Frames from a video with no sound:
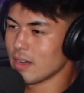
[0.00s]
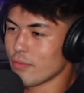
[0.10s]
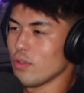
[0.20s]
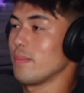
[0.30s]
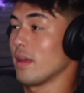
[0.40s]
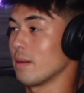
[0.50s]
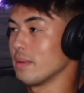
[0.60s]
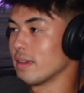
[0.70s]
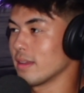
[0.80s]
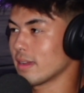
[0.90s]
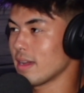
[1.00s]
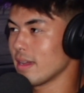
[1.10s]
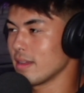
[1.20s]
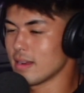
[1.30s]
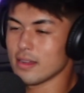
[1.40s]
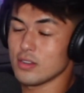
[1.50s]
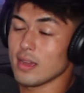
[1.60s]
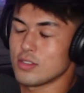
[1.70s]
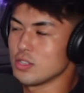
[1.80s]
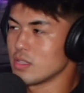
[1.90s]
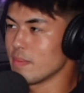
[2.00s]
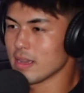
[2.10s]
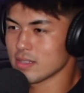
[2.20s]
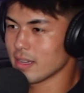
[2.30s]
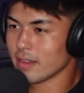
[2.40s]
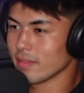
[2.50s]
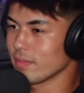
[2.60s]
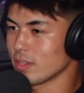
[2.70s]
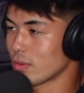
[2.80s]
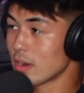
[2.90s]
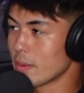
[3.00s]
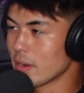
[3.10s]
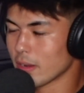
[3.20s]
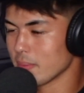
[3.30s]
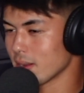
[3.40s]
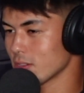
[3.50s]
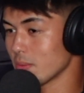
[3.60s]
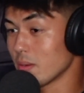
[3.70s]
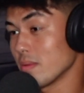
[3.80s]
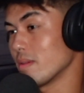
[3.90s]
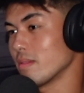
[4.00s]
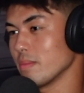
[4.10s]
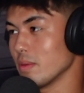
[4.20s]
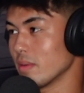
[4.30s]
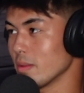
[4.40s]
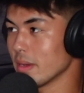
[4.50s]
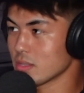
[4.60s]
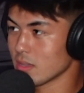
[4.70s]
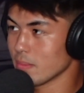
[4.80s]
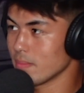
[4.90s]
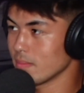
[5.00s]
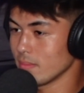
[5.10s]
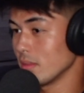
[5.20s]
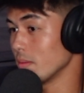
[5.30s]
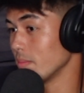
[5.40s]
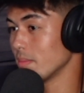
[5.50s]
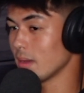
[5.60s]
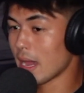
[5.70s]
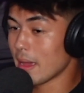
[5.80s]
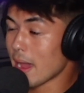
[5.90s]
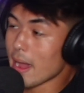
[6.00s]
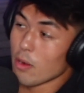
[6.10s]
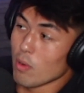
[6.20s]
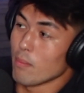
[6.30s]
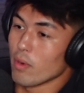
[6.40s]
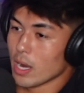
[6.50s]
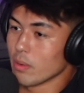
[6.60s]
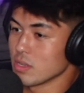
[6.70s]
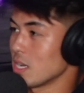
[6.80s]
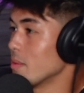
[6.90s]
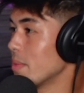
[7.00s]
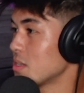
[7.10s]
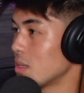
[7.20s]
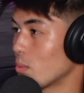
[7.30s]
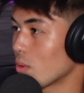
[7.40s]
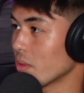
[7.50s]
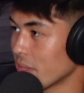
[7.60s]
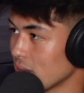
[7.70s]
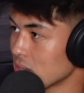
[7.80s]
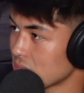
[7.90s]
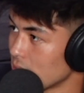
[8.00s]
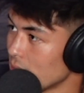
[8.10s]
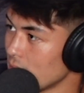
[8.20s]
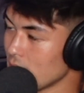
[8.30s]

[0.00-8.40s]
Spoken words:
And I fully plan on being that guy, and not just the best like Korean American boxer. I want to be one of the best at one point I want to say I'm the best in the world at this.